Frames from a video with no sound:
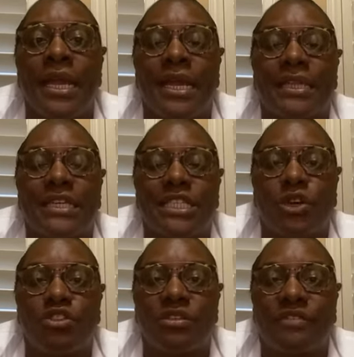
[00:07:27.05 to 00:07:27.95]
And these
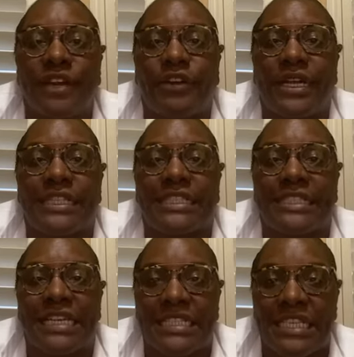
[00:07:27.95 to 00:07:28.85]
surgeries are very
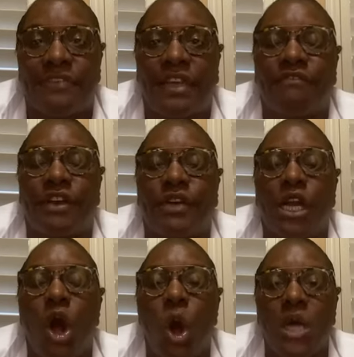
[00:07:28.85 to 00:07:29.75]
extensive and very
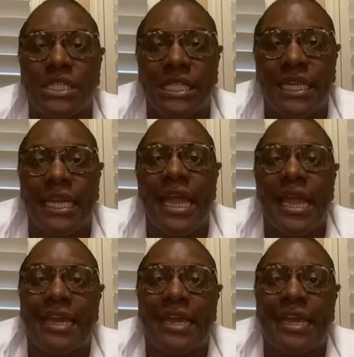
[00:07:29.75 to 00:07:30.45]
costly.